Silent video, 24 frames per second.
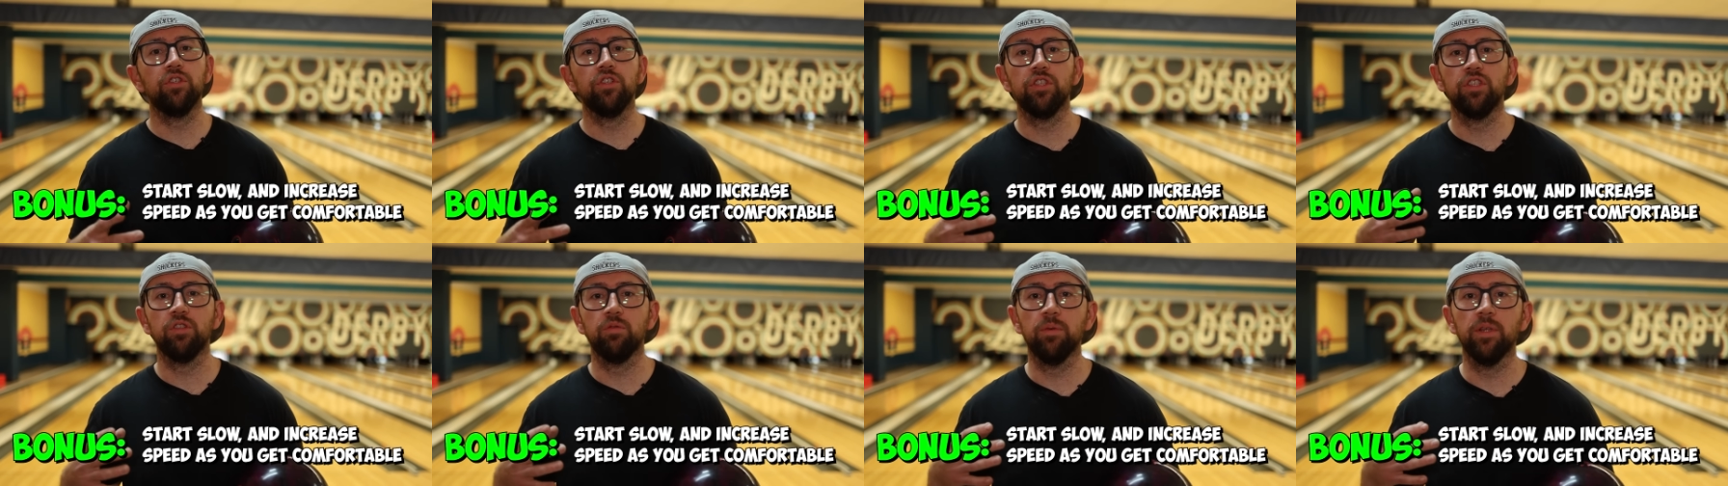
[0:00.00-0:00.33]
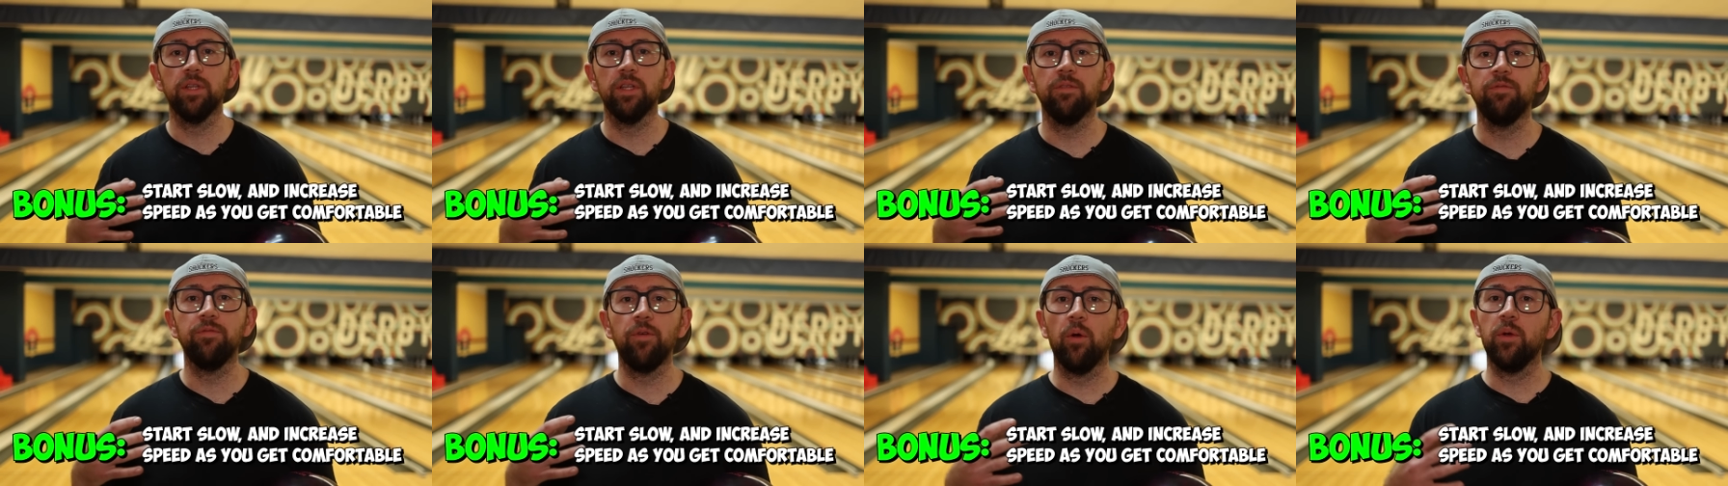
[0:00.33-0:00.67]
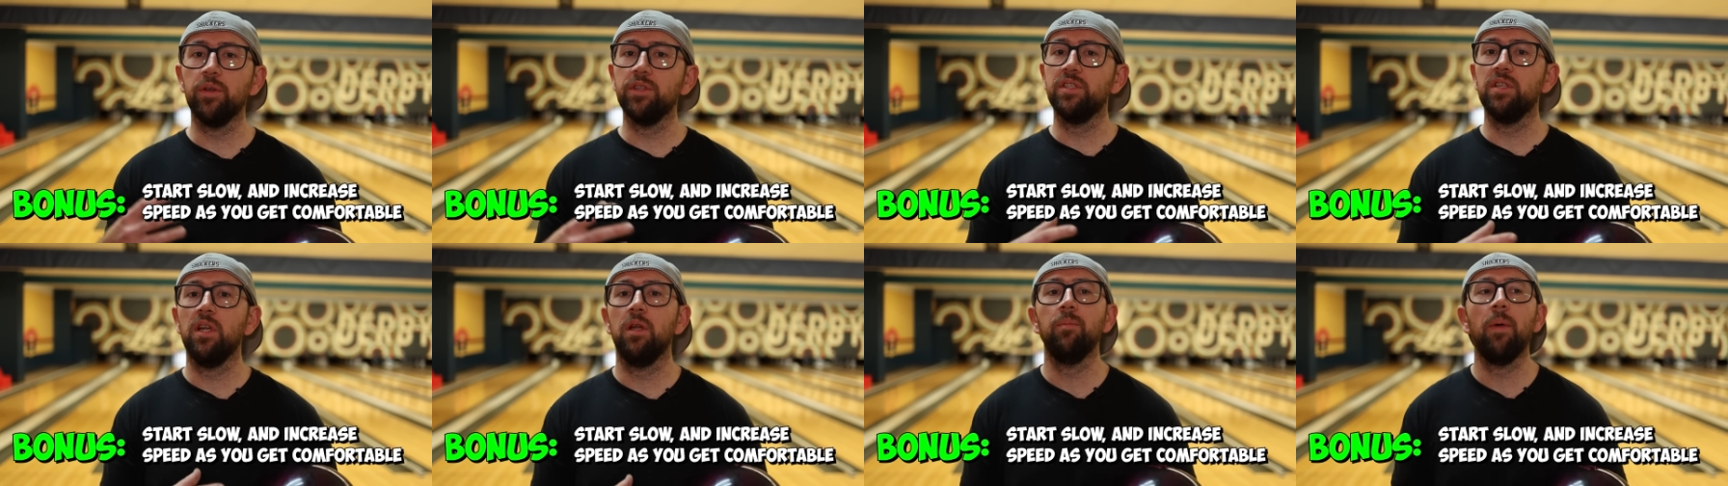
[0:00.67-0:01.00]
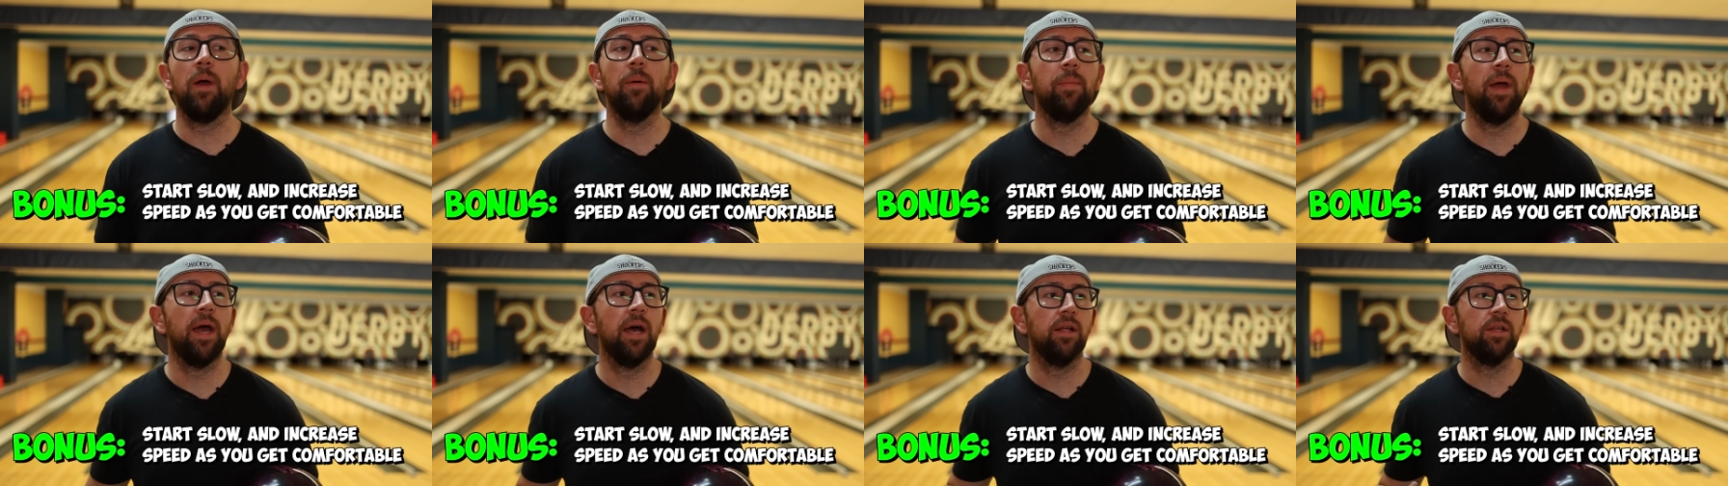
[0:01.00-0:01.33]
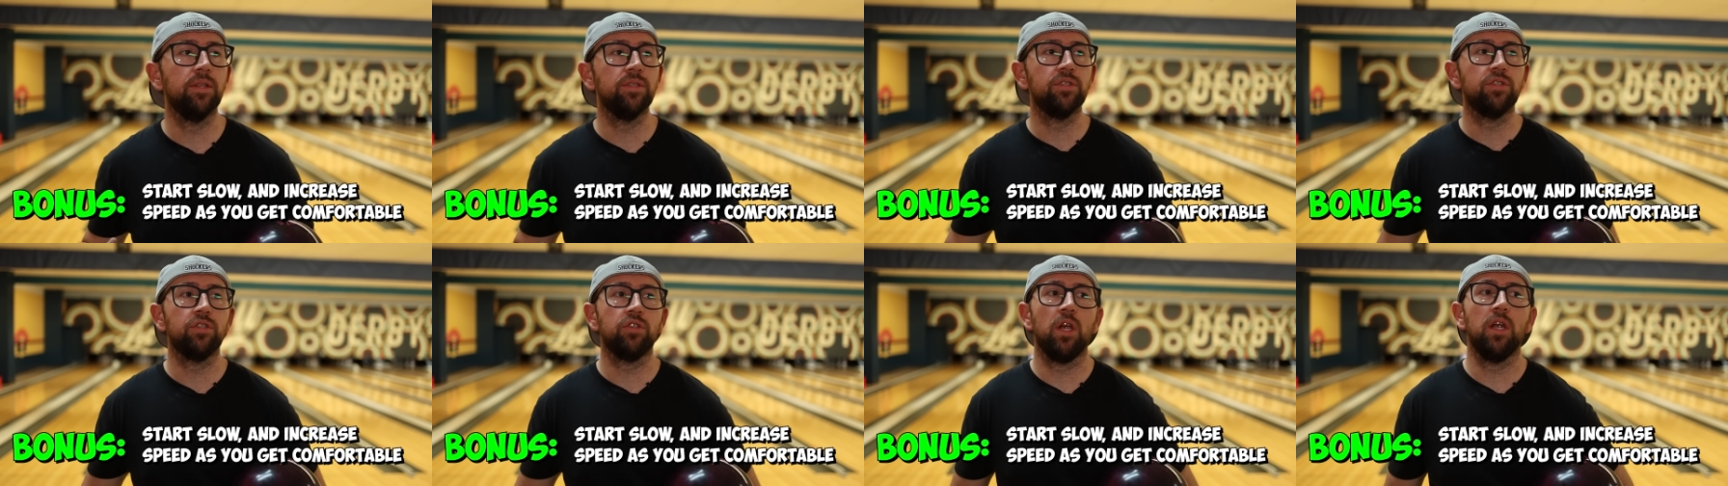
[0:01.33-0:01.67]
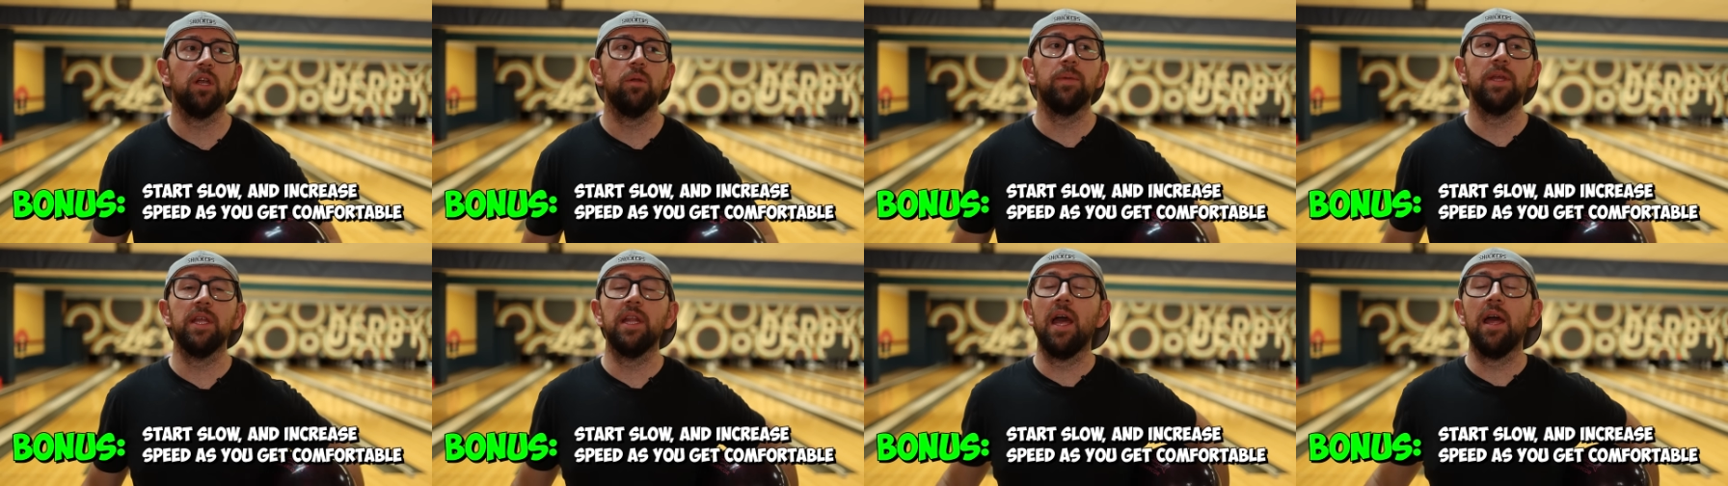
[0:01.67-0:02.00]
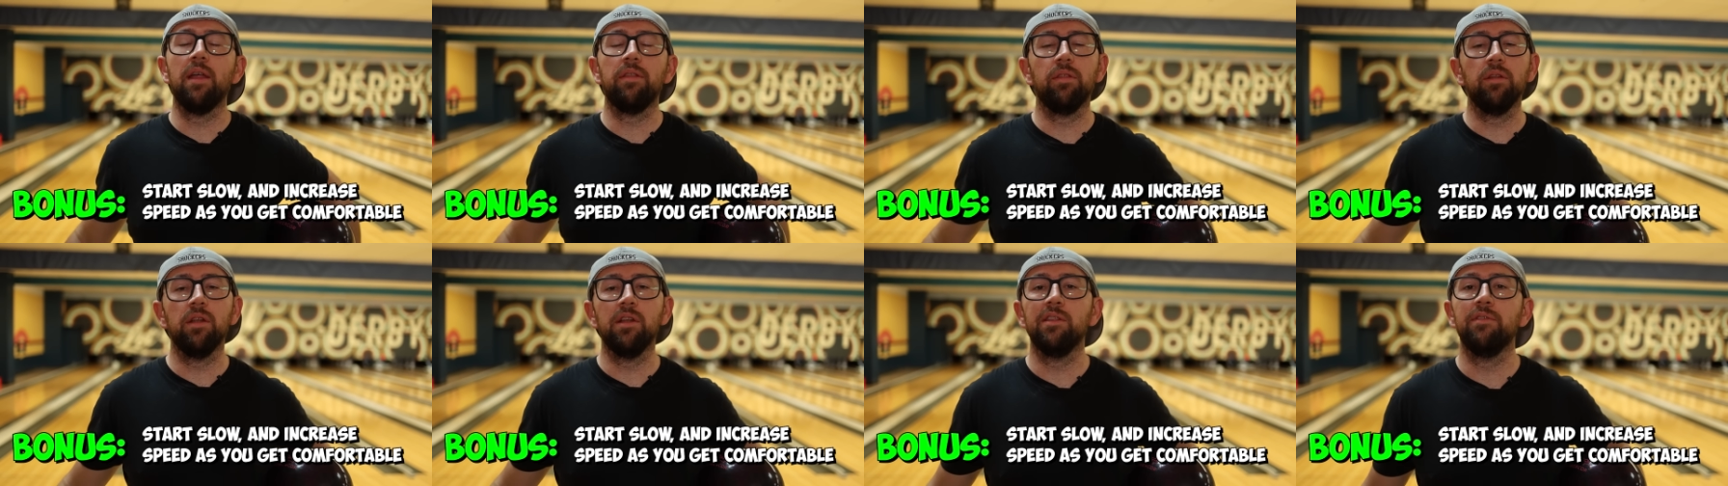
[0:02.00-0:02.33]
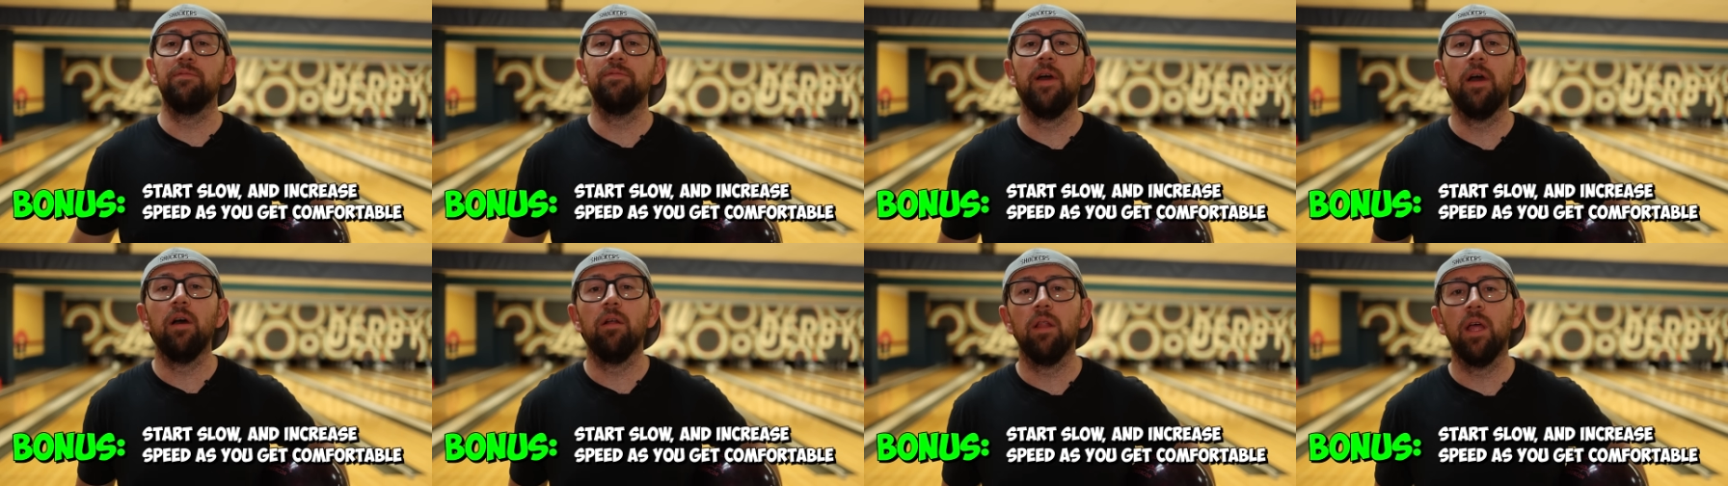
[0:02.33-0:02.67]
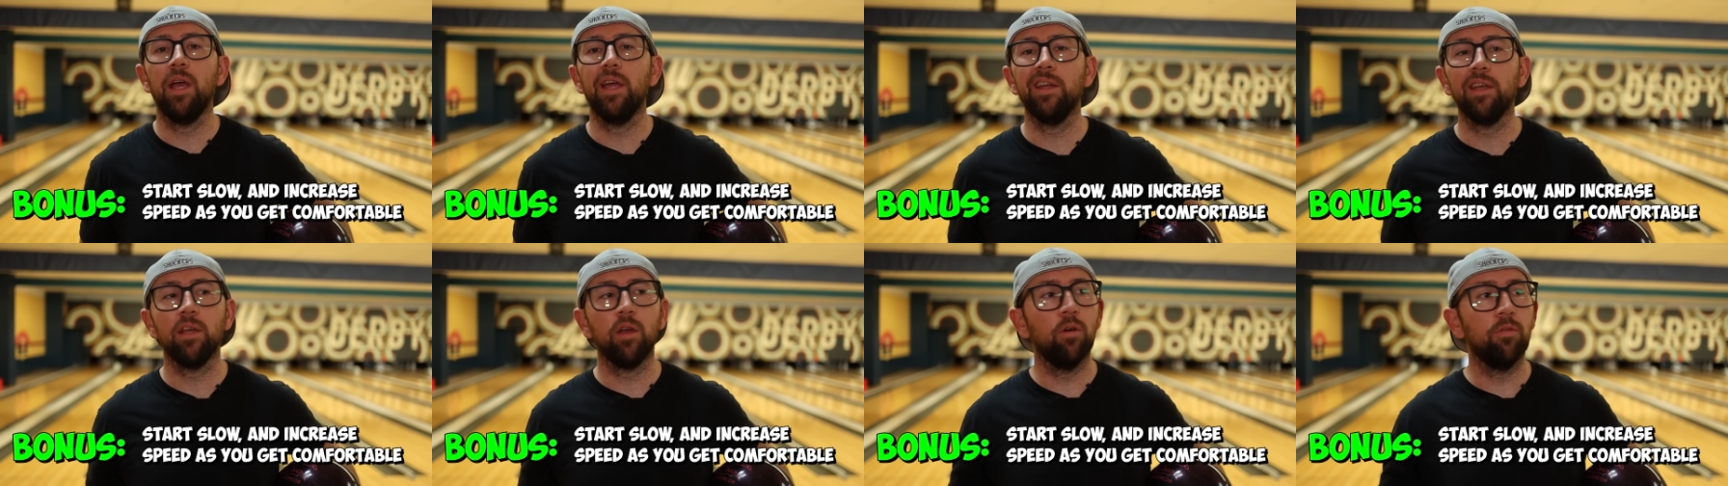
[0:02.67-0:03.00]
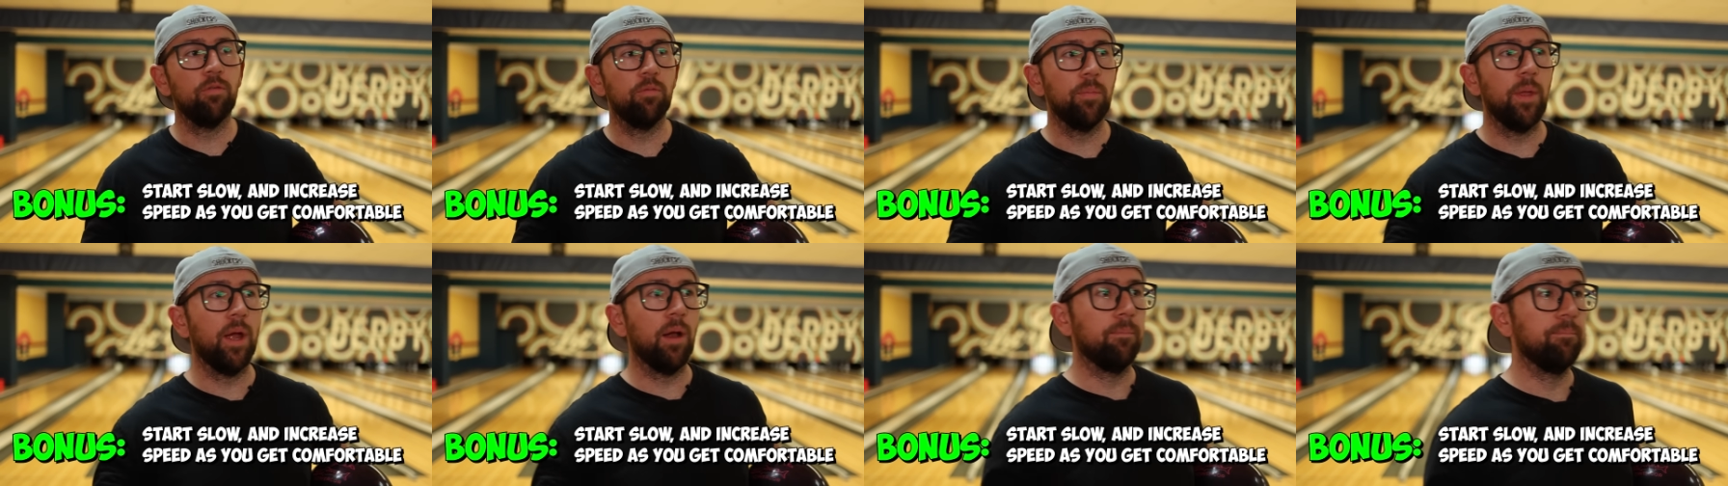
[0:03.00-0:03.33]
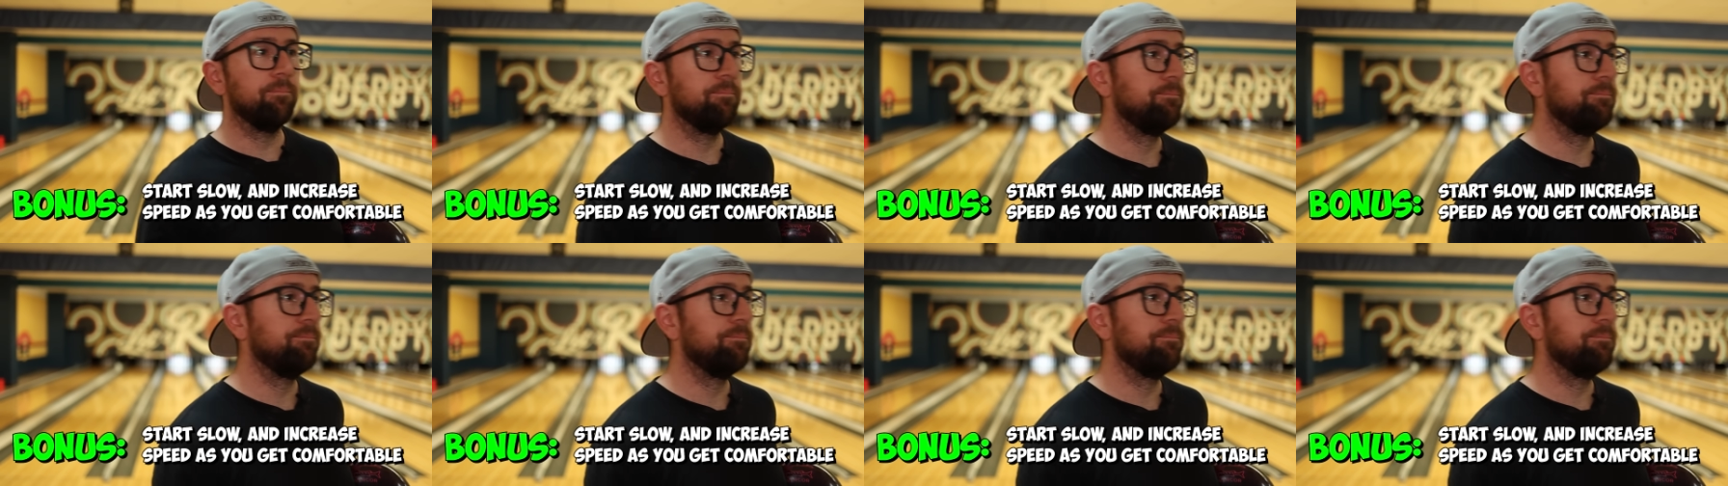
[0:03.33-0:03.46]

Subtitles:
just really focusing on my balance, trying to be an athlete at the foul line and go from there.